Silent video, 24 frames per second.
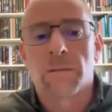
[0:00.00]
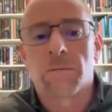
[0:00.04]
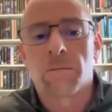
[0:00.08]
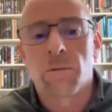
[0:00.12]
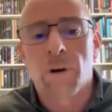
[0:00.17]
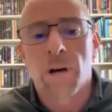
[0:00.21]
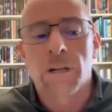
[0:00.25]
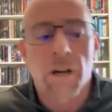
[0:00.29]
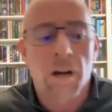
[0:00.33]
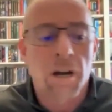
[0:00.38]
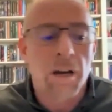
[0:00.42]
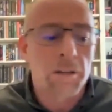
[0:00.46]

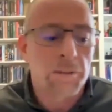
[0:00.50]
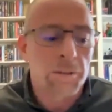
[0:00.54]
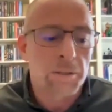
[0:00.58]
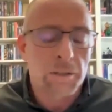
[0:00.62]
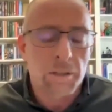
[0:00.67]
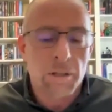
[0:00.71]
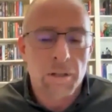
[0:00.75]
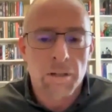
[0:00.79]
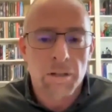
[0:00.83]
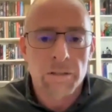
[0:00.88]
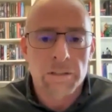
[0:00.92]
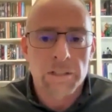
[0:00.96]
one author
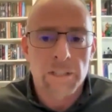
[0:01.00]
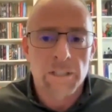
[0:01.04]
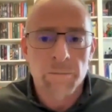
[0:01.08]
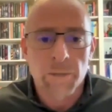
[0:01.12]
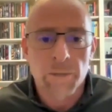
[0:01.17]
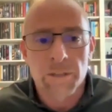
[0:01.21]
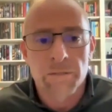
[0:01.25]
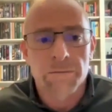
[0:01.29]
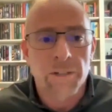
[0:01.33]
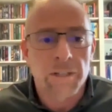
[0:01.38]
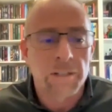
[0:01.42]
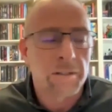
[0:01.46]
calls him a
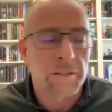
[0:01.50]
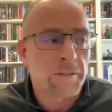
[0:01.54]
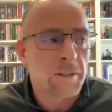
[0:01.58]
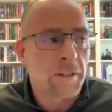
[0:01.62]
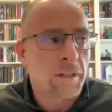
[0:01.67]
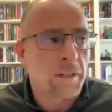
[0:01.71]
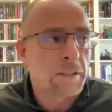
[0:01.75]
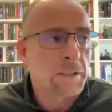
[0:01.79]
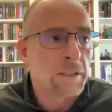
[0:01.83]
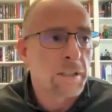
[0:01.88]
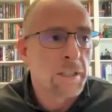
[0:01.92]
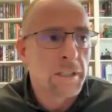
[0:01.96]
good friend of
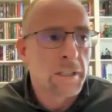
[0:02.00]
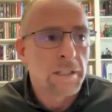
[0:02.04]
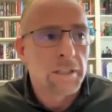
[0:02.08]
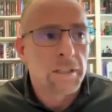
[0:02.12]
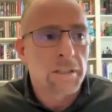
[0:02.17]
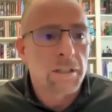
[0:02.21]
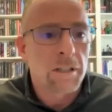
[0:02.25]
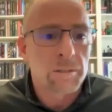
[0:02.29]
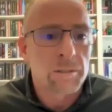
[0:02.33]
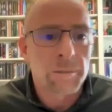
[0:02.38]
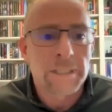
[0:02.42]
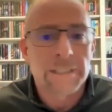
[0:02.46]
ours,
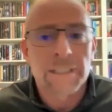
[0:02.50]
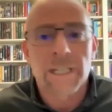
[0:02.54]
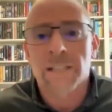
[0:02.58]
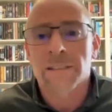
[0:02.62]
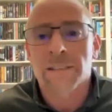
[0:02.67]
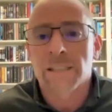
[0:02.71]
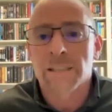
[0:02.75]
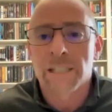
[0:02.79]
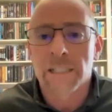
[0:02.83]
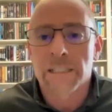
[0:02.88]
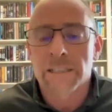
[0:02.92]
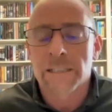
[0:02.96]
calls him a
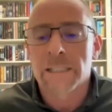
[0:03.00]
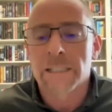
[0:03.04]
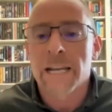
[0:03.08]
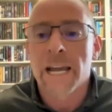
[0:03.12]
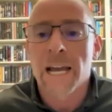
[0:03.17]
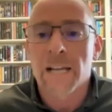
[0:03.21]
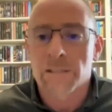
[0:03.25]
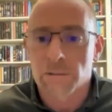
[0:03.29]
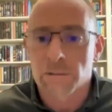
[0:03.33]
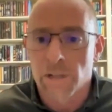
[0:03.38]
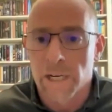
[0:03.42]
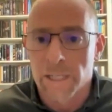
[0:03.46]
sex addicted
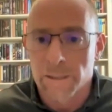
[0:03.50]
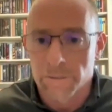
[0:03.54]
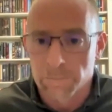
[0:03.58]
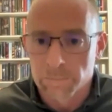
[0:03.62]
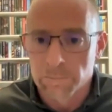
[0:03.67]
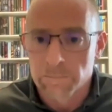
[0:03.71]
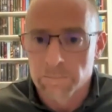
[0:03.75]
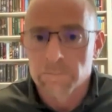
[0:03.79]
Nazarite.